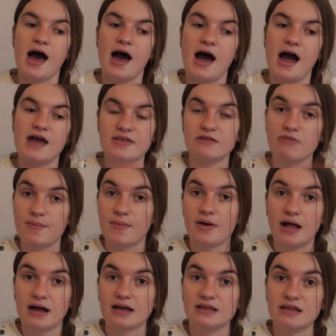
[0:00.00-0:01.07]
I
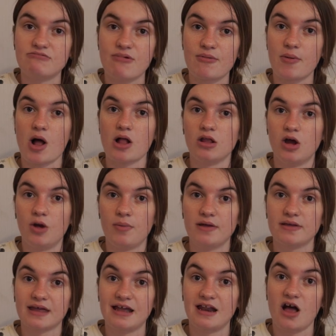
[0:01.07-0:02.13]
can then wrap it all up
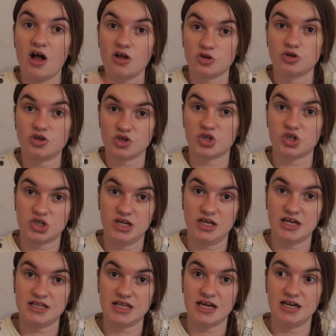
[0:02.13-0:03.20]
and get it done and dusted,
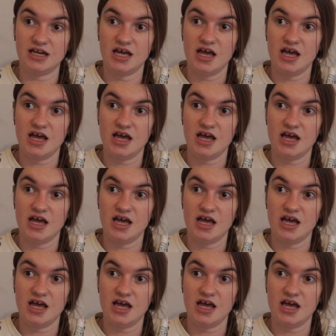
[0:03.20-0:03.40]
and then